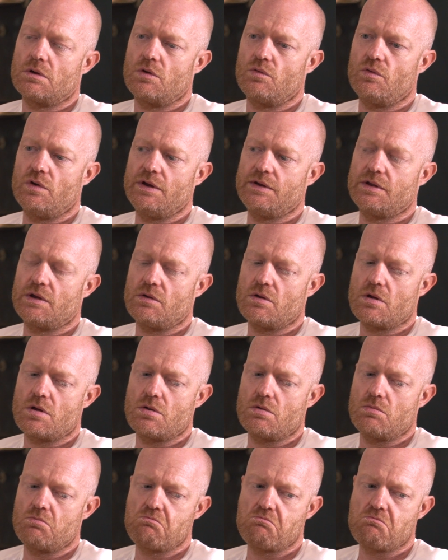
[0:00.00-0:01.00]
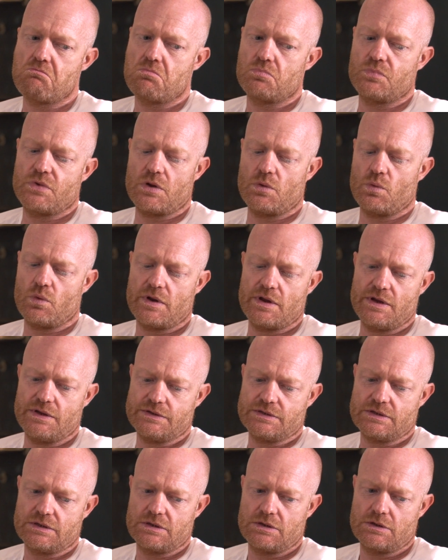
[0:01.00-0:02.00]
I really don't know. Don't know what it
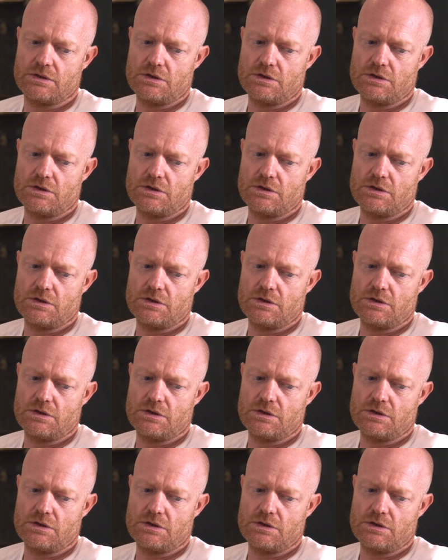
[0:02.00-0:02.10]
is.